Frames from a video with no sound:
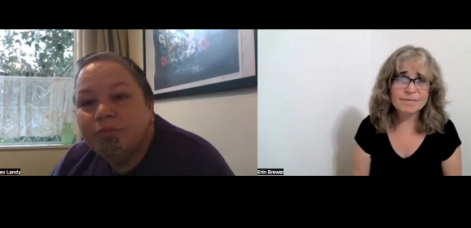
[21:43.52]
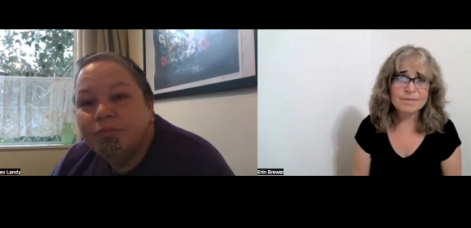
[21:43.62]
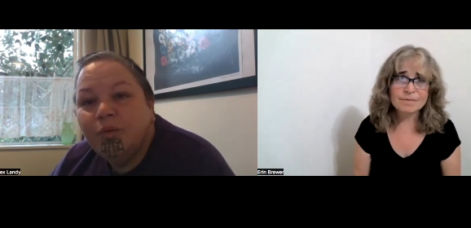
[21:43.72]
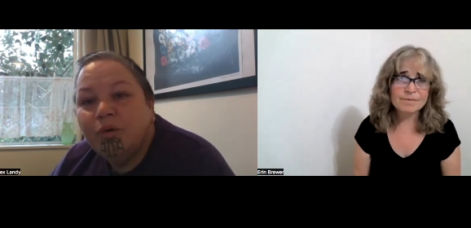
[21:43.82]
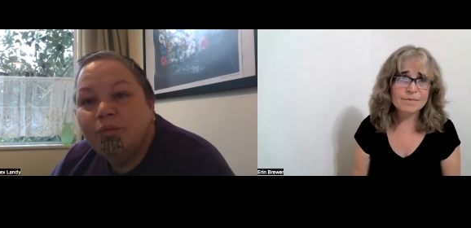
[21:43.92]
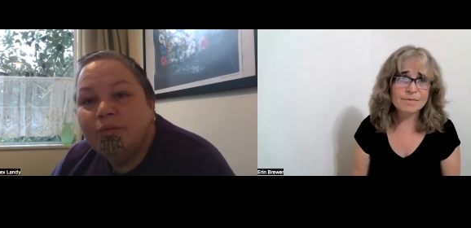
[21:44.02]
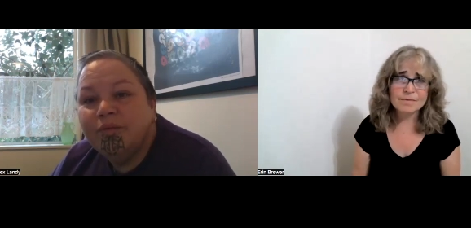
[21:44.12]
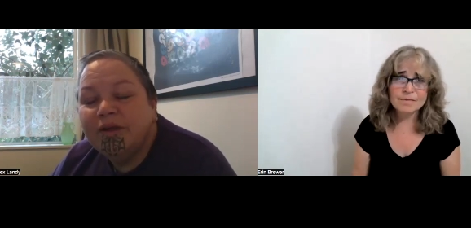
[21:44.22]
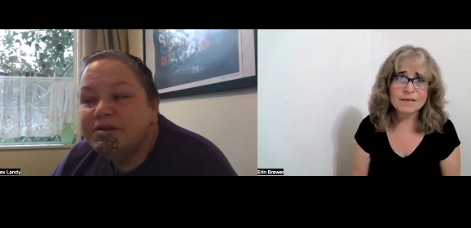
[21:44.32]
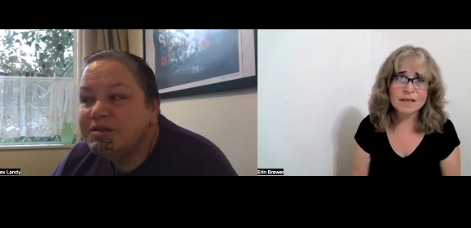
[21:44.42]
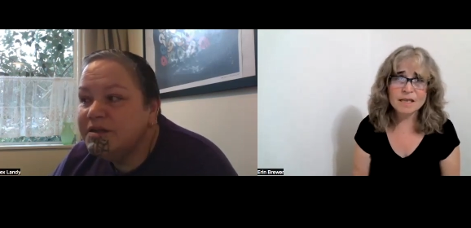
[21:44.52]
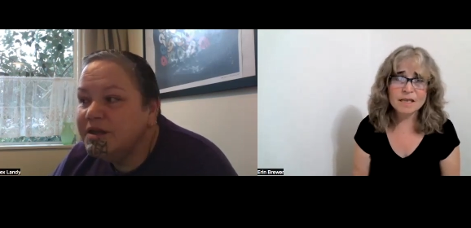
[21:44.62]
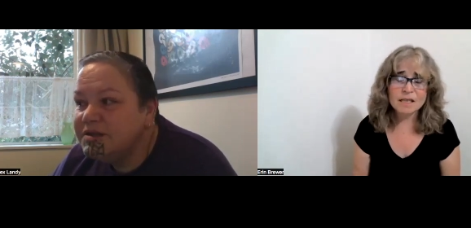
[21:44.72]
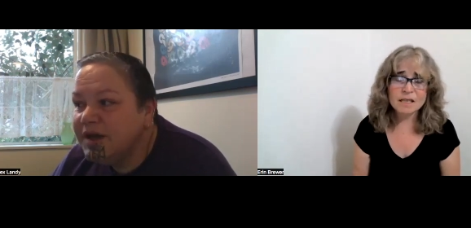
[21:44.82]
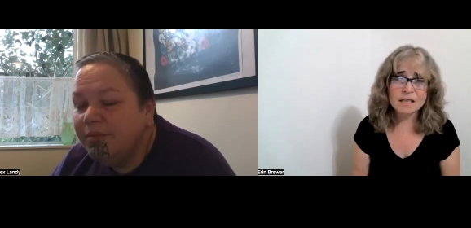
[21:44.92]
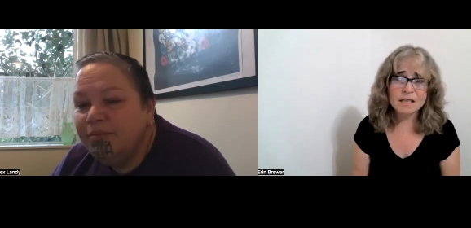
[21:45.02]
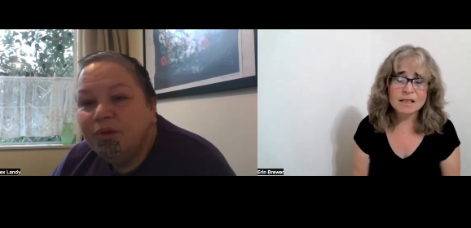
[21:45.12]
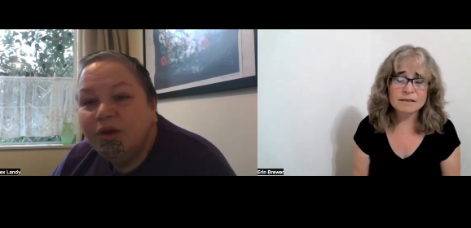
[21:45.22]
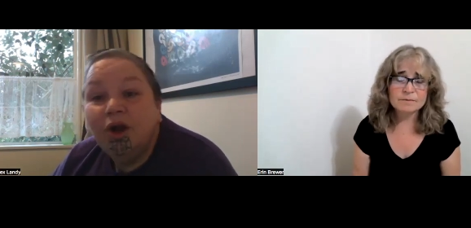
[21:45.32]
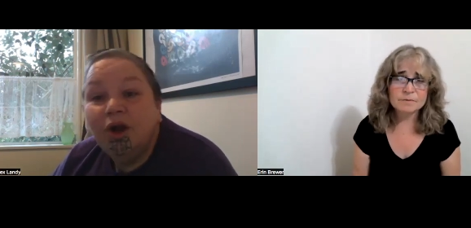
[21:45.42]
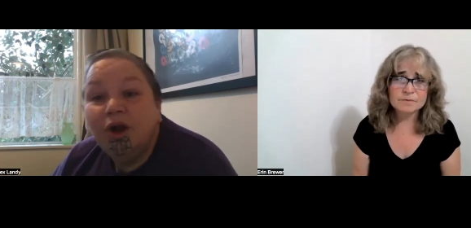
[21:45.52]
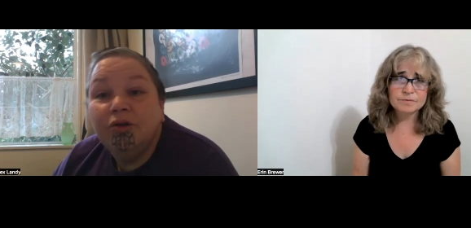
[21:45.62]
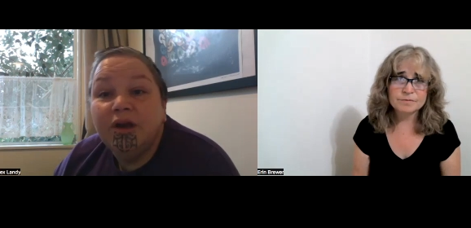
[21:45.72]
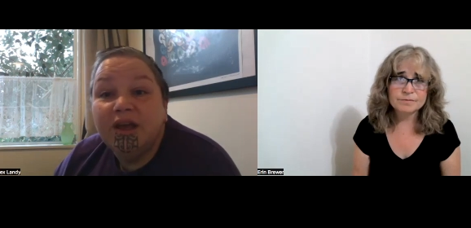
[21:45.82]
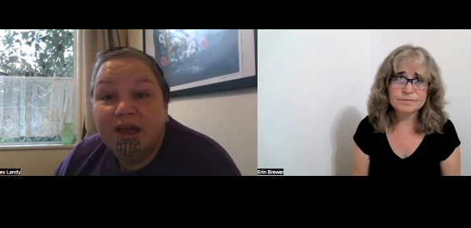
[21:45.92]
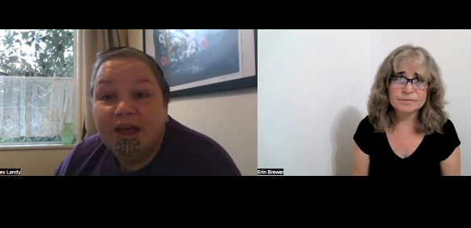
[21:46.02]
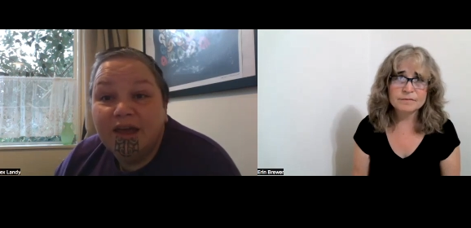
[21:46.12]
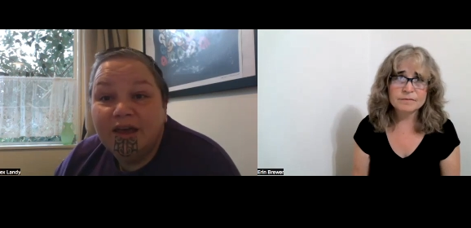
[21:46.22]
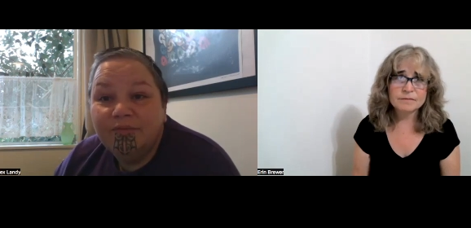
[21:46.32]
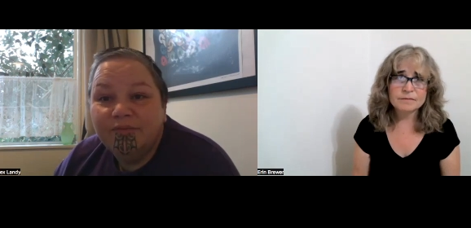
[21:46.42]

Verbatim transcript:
Speaker 1: well, there's there's um you know Nick Heke.